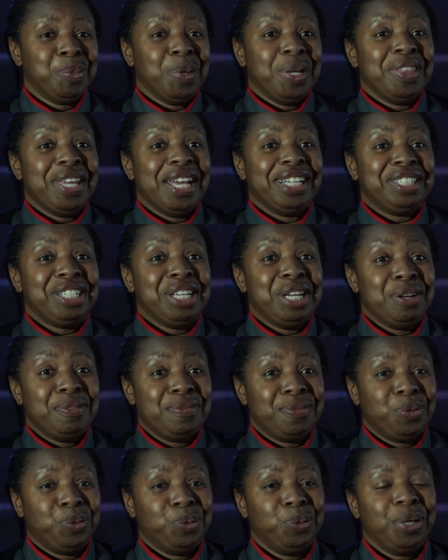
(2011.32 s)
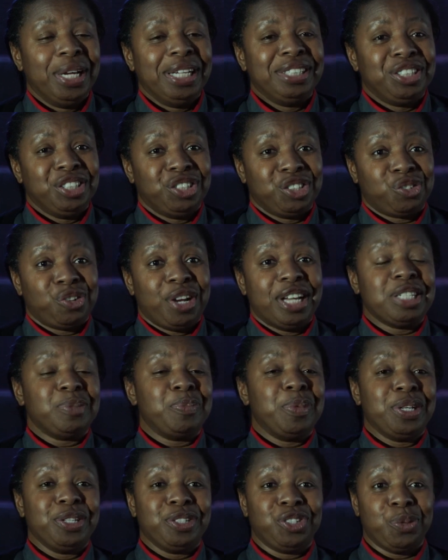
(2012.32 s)
when they're tearful and distressed
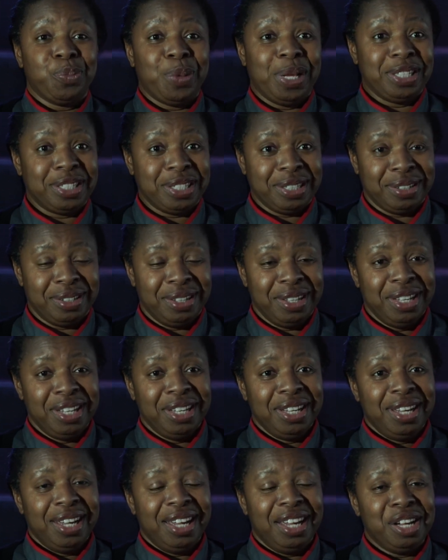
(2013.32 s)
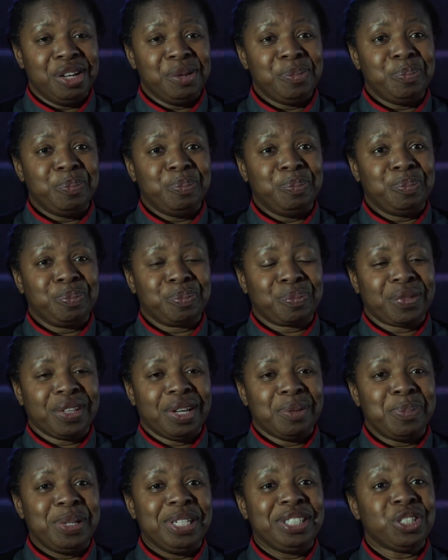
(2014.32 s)
because you're meant to um,
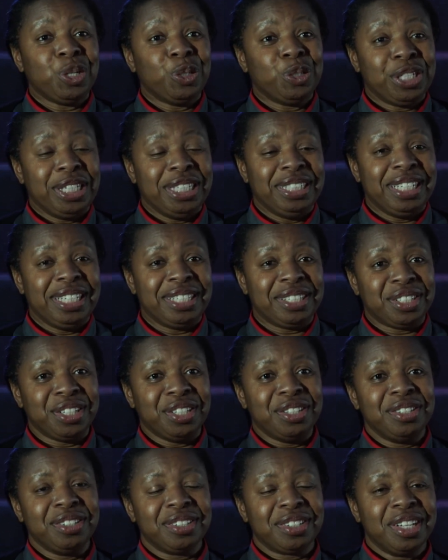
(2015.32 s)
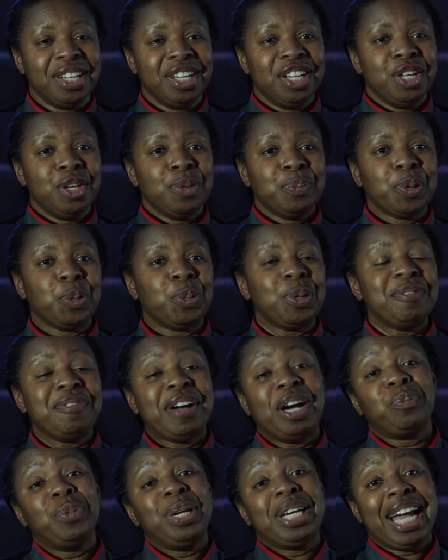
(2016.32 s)
be socially distanced. But we
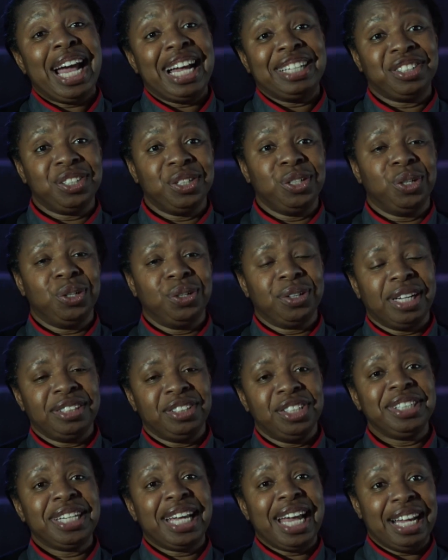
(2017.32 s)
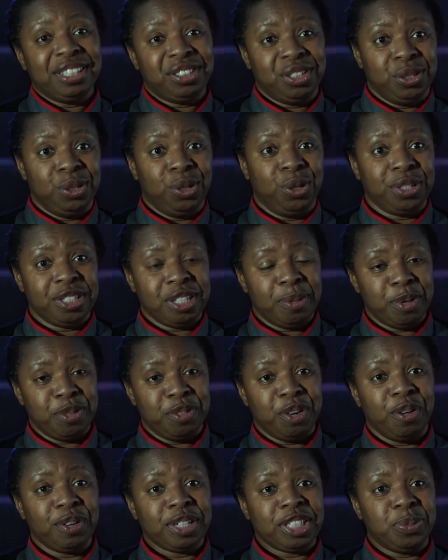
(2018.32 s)
found we catalogue. I did catalogue some of
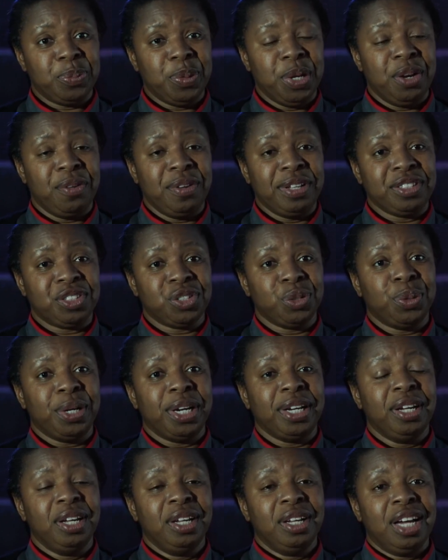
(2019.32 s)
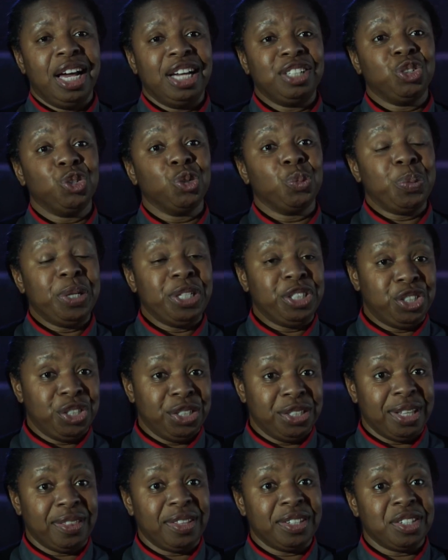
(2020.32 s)
our experience. So I, I took
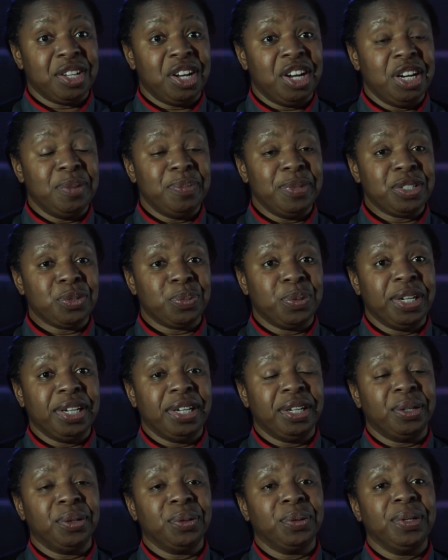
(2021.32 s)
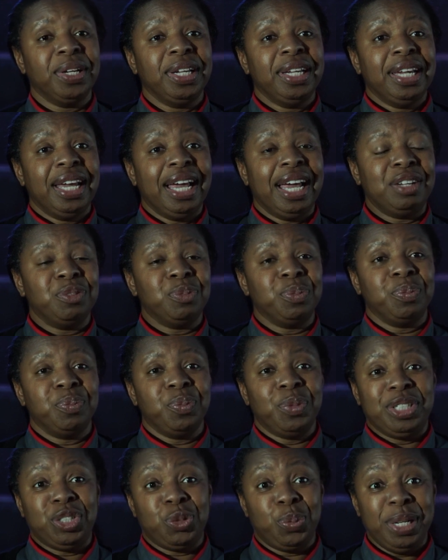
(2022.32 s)
pictures at the time as well and
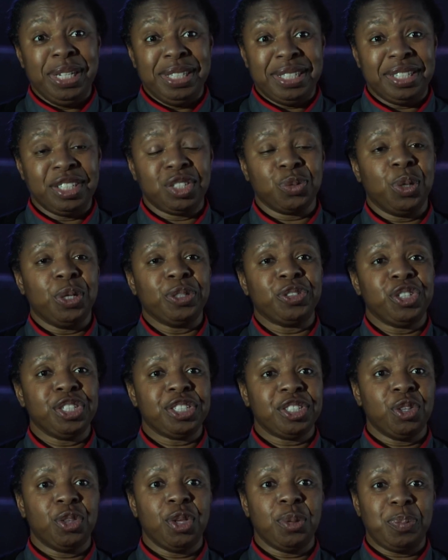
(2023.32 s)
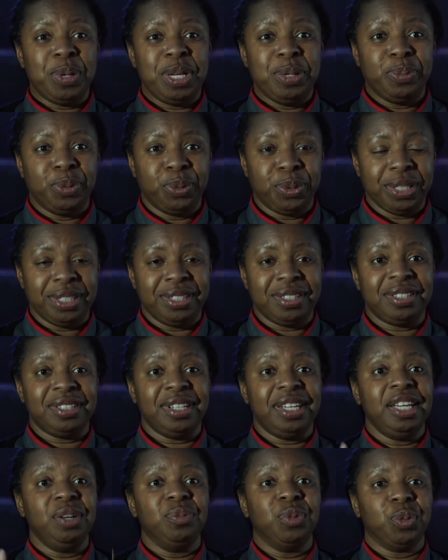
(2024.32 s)
we tweeted as well, just so that people could
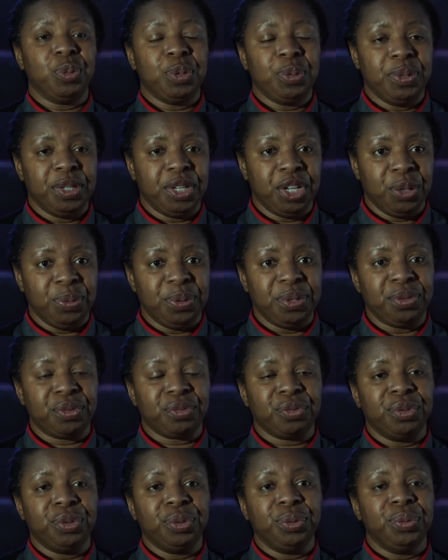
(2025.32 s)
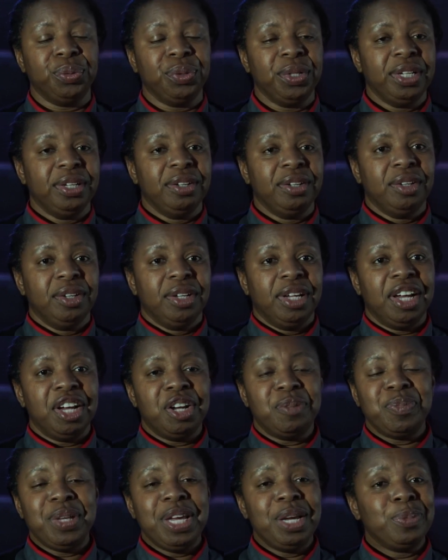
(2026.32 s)
see what we were going through.
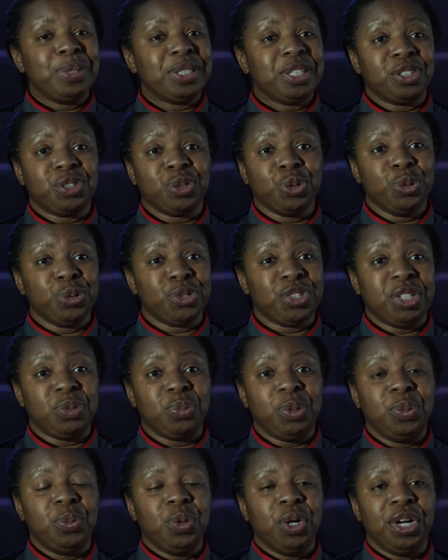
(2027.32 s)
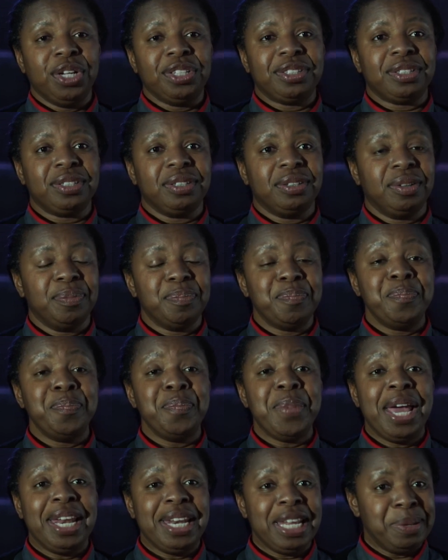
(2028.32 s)
Um, it was exhausting. We worked
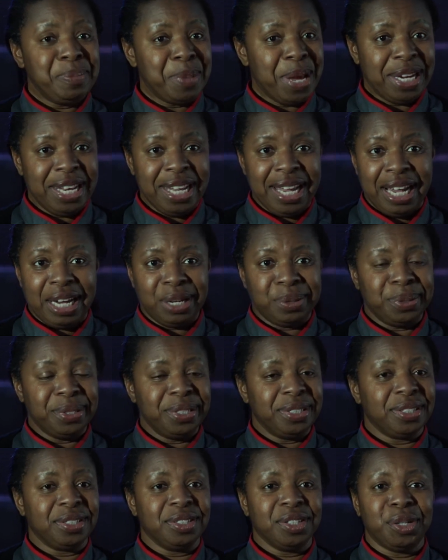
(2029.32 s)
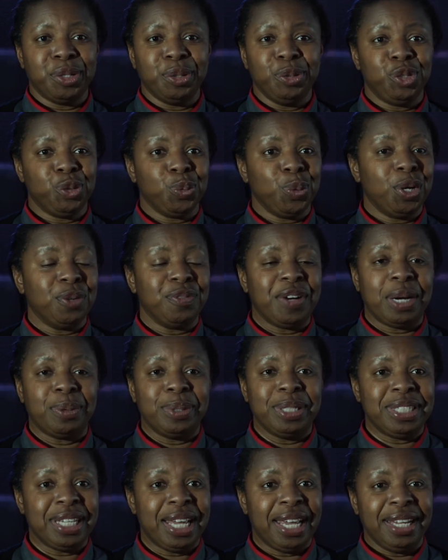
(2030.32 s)
many, many hours, so 12 hour
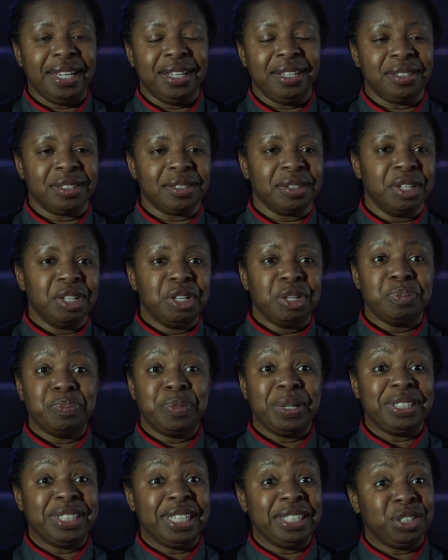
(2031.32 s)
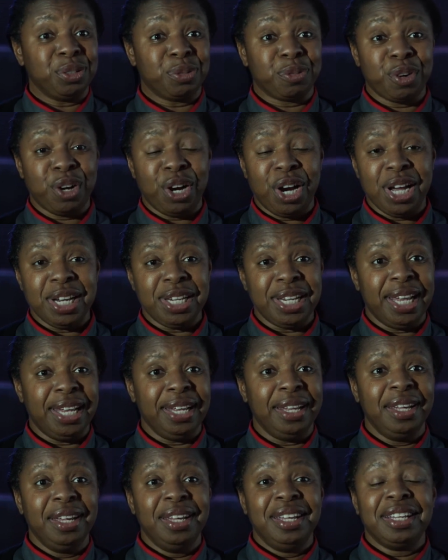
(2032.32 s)
days, Monday to Friday,
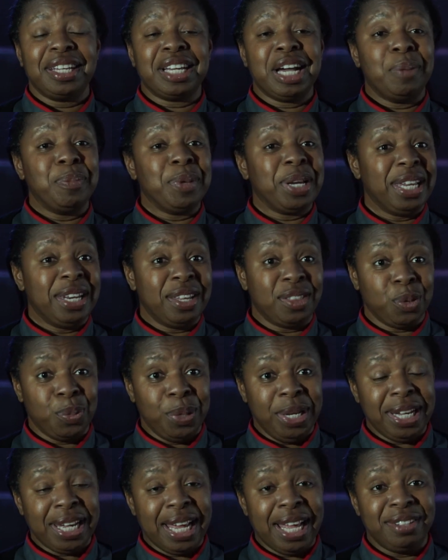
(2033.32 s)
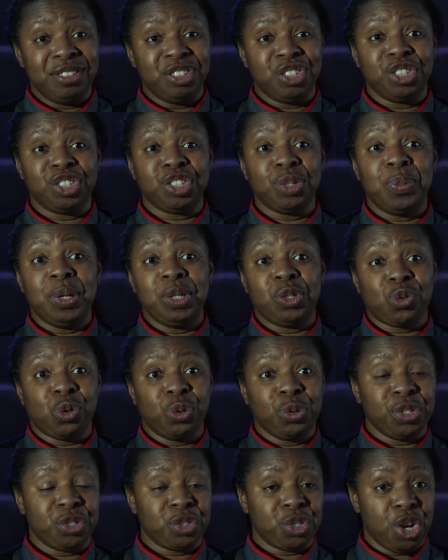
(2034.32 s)
coming in at the weekends just to make sure all
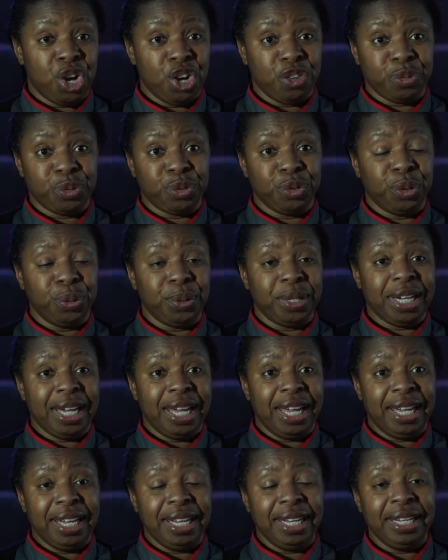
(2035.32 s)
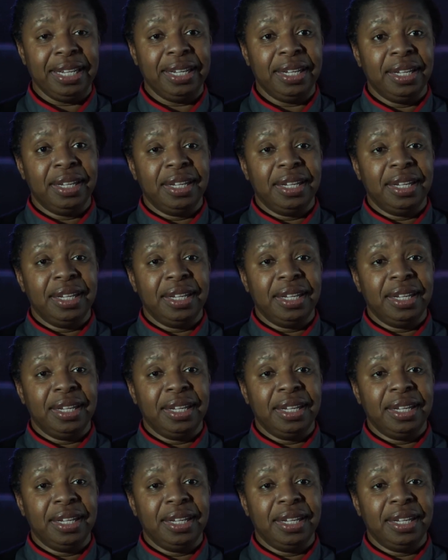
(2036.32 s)
the staff were okay